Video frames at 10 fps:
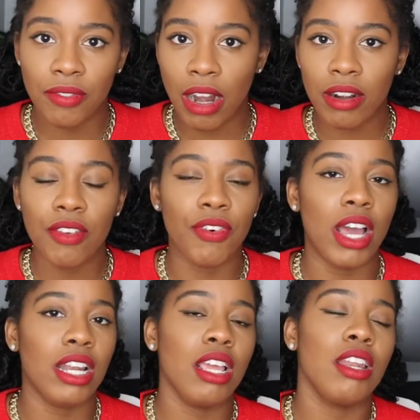very
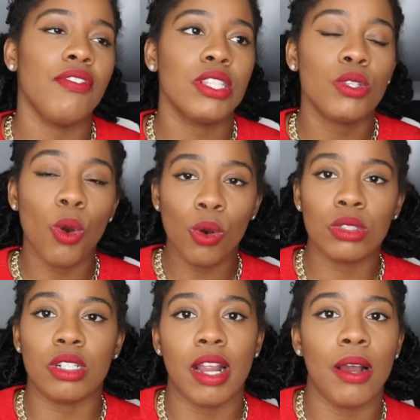fun. And if it's
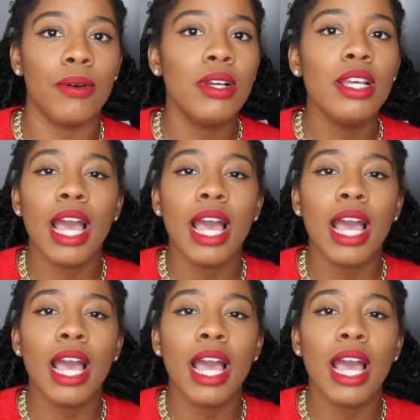colder out,